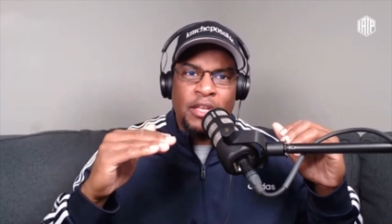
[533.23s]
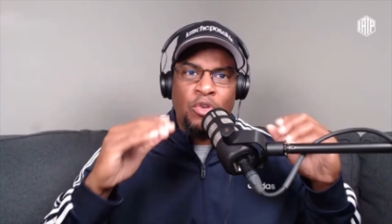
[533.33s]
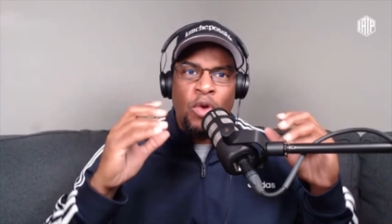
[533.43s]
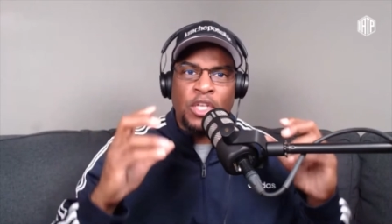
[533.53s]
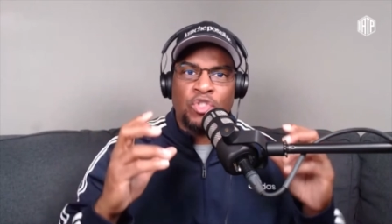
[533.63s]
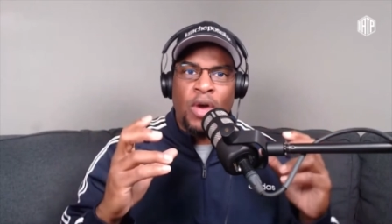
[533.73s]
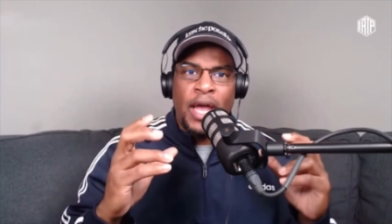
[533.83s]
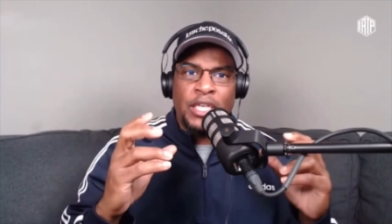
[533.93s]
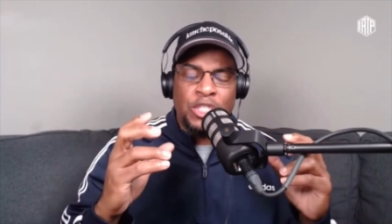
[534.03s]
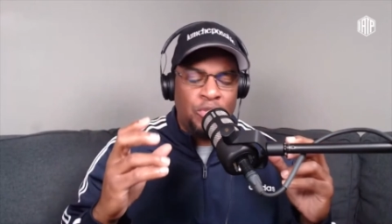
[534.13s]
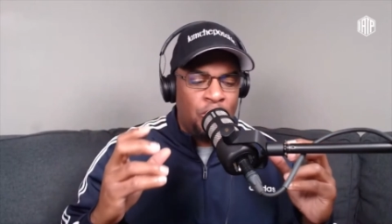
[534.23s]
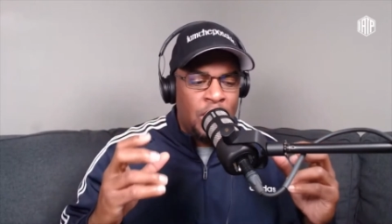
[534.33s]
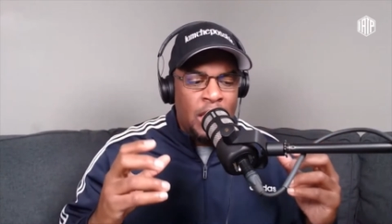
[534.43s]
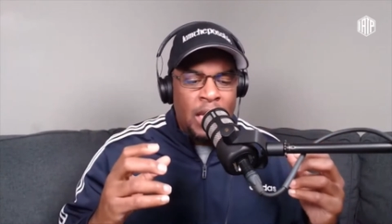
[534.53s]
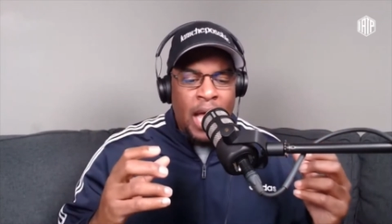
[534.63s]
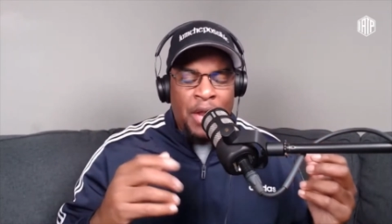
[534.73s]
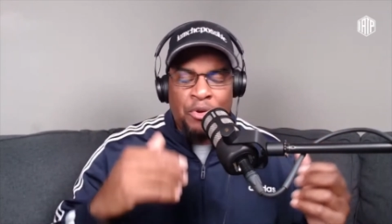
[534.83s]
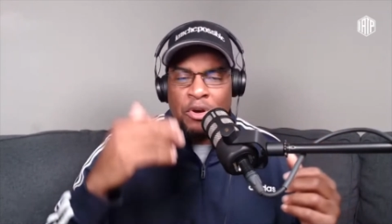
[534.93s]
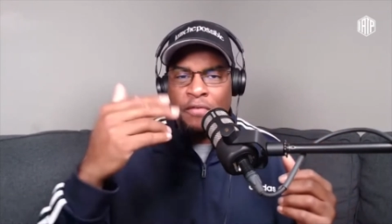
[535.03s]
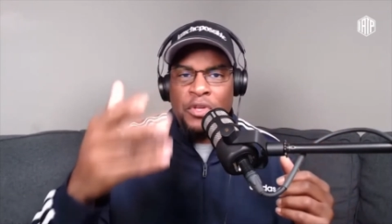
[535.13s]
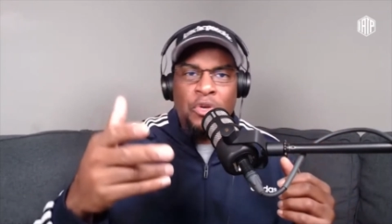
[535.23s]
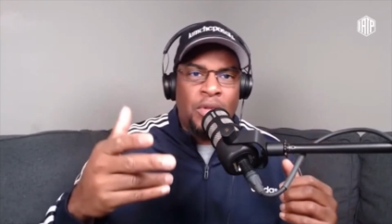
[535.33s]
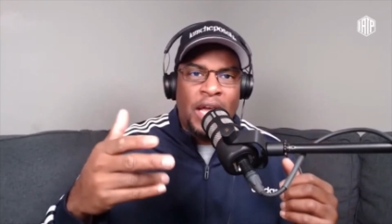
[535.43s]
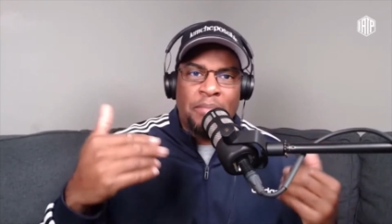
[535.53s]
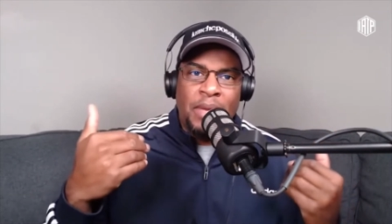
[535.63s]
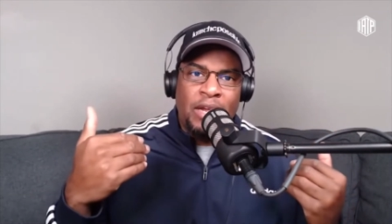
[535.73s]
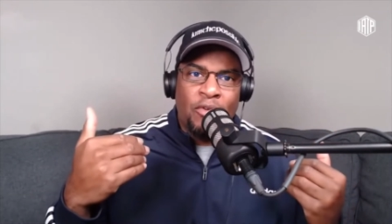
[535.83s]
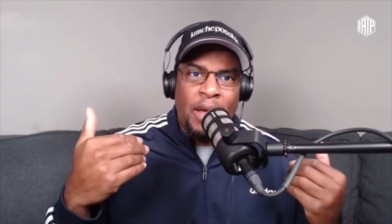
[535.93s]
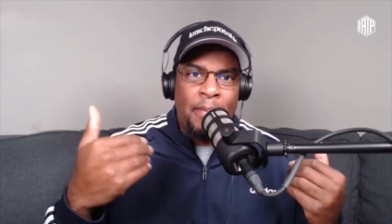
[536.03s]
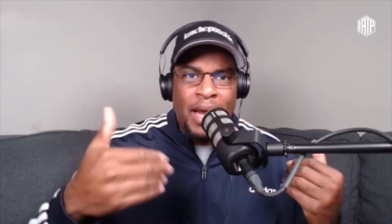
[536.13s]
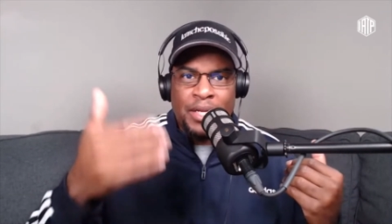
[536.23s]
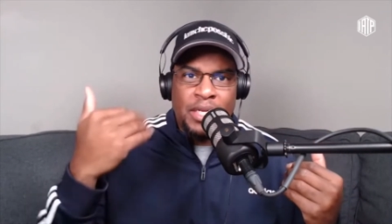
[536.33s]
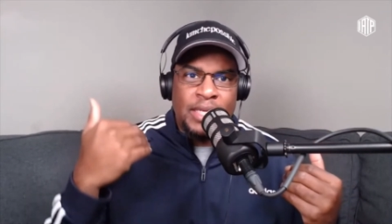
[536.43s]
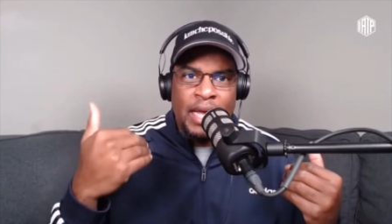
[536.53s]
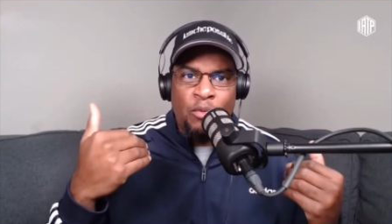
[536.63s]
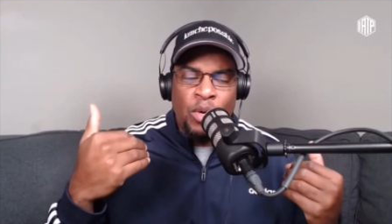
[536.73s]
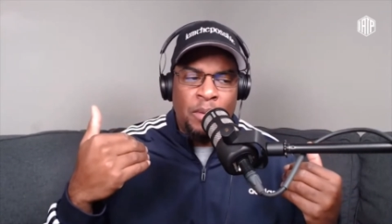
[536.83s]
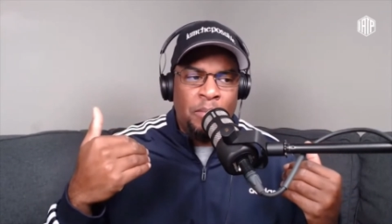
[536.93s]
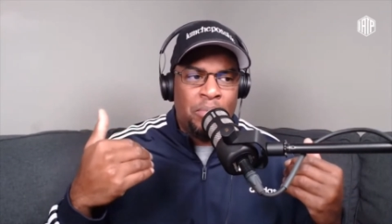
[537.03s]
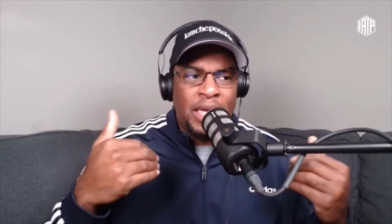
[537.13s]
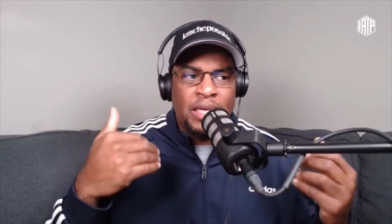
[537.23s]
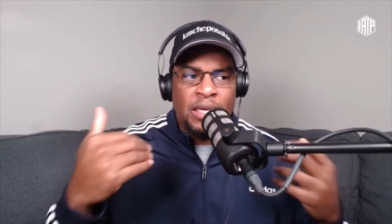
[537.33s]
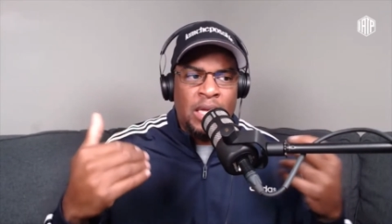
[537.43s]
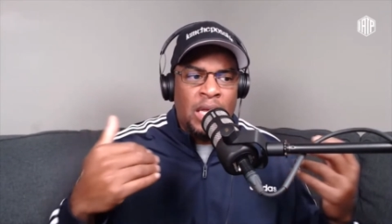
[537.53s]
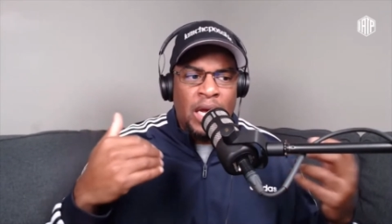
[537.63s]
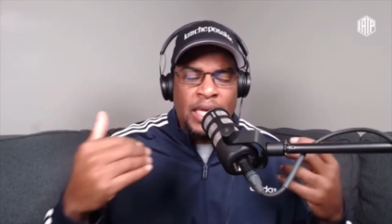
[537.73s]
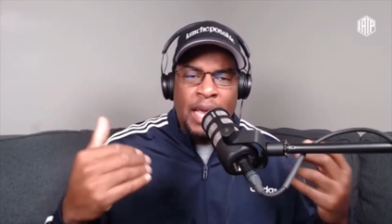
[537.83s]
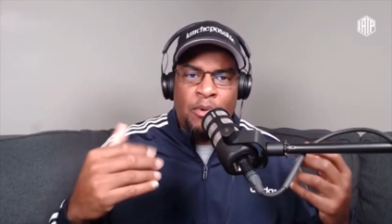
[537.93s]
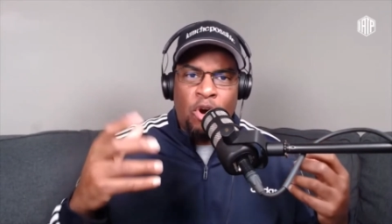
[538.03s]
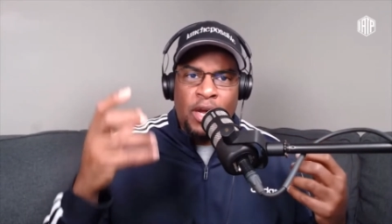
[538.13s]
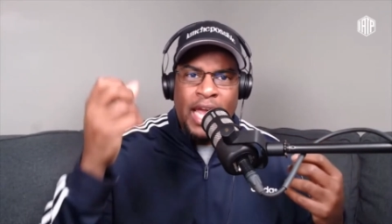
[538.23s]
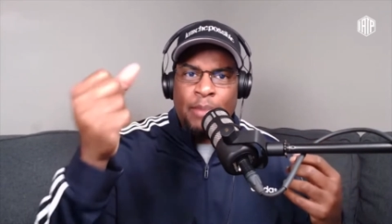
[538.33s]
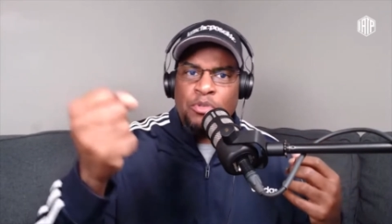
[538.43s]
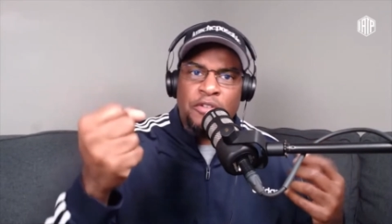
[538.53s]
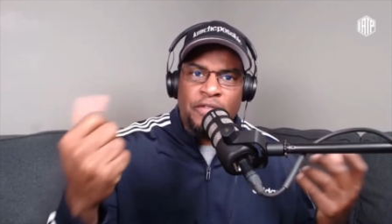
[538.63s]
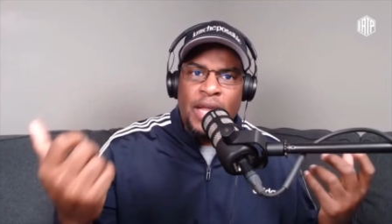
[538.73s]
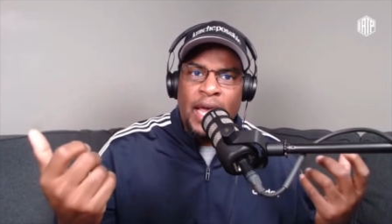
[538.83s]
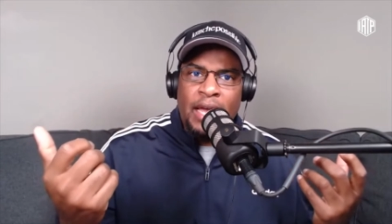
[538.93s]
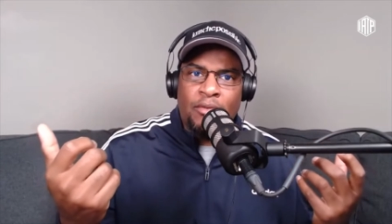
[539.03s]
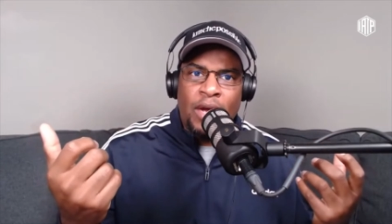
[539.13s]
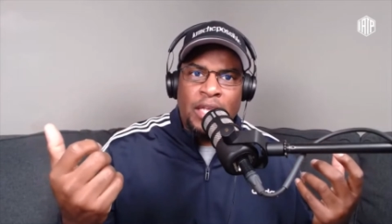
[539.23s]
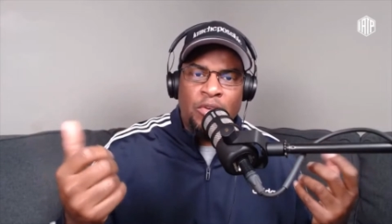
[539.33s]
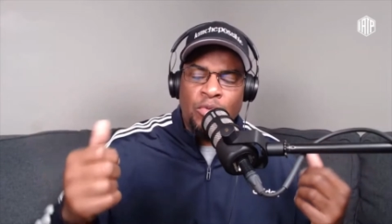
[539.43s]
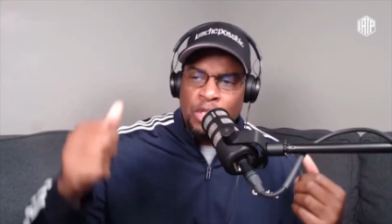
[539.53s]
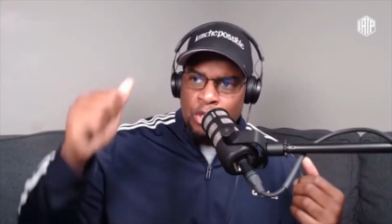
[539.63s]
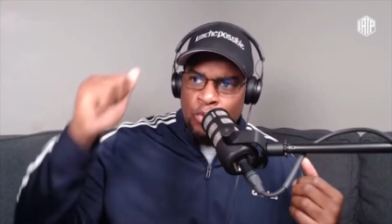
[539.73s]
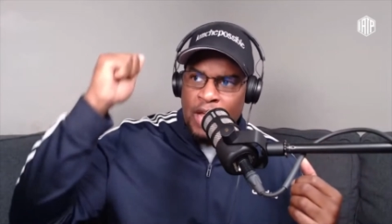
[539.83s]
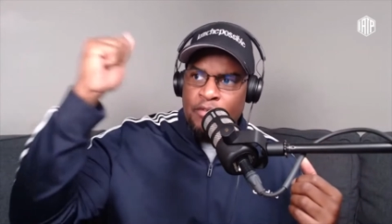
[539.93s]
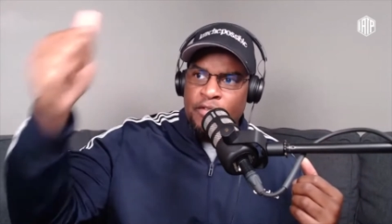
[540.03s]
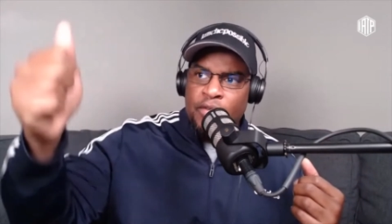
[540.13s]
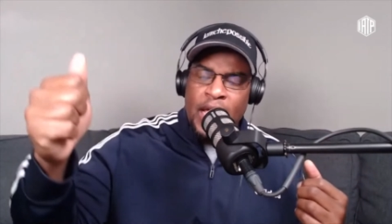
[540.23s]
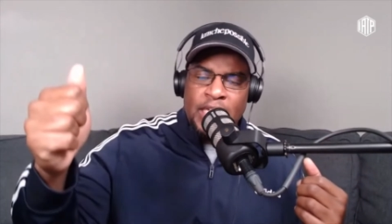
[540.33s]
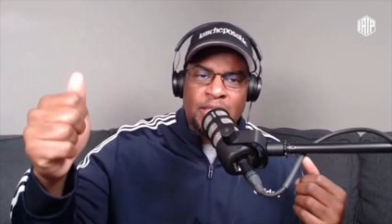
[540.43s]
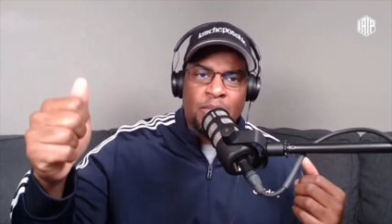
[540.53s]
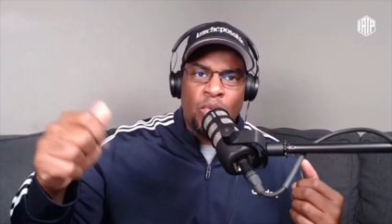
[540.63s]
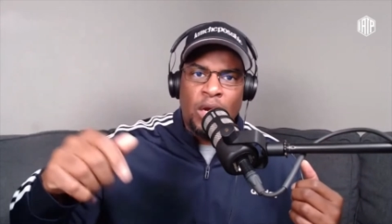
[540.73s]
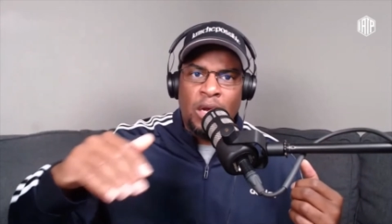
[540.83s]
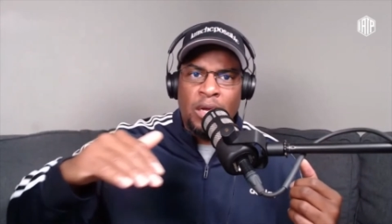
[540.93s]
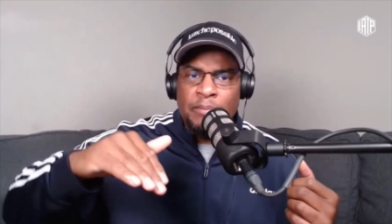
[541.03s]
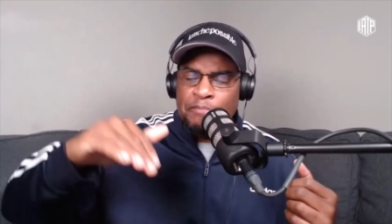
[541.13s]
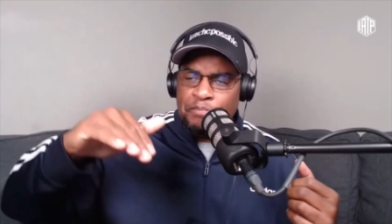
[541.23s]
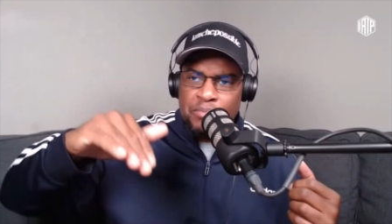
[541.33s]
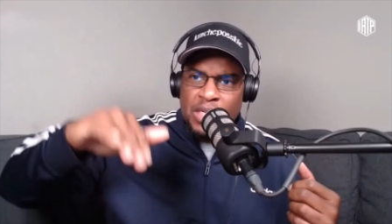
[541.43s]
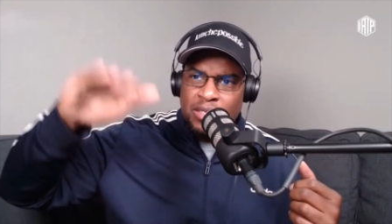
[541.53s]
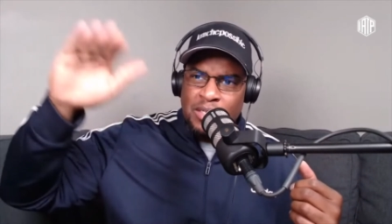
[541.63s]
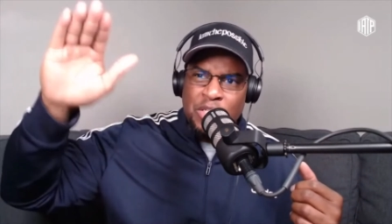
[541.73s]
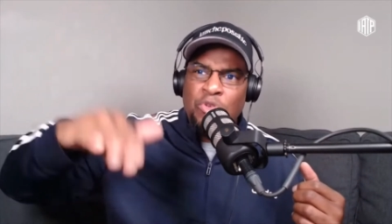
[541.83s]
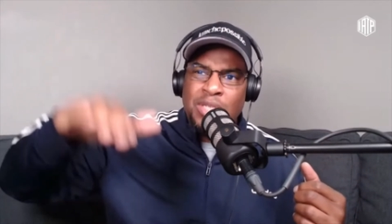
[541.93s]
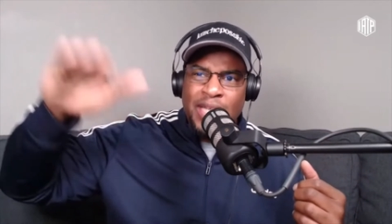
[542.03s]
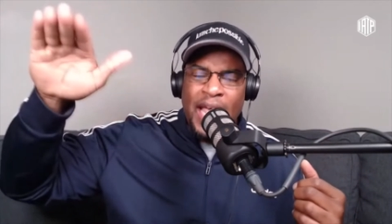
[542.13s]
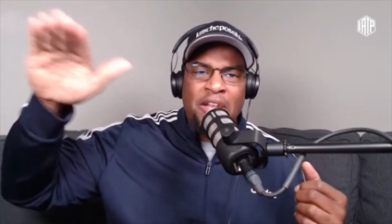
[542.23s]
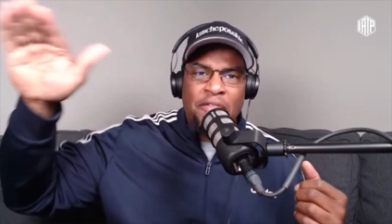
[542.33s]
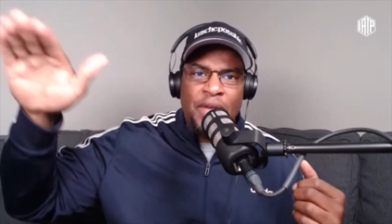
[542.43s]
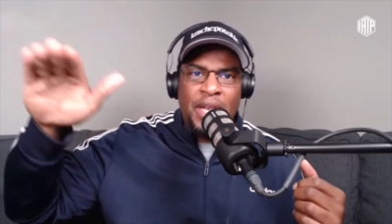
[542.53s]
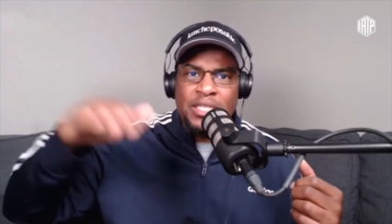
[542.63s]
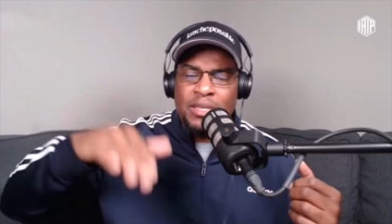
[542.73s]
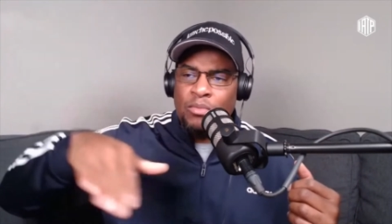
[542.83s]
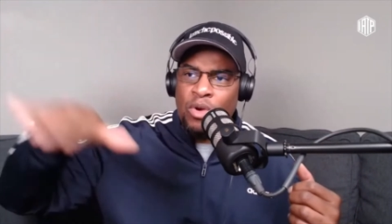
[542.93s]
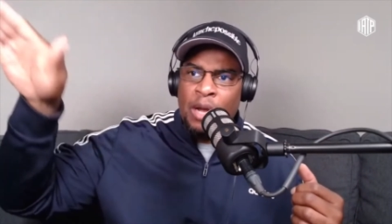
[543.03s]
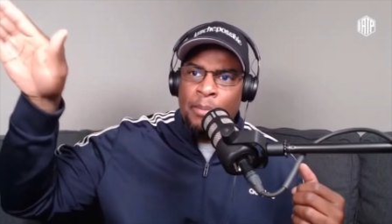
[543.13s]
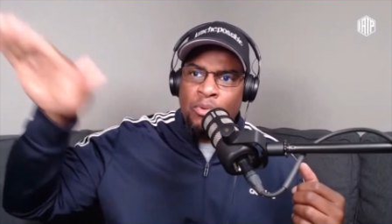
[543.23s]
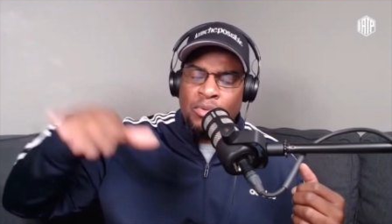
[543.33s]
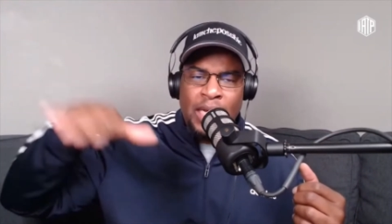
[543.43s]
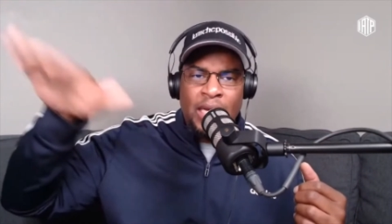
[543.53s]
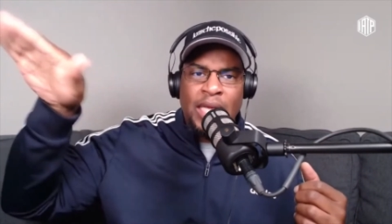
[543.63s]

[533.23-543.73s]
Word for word: You are trying to, I don't know if you like me, right? Back in the day, we played a, a game called Capture the Flag, right? You you would have a flag somewhere, usually elevated somewhere up on like a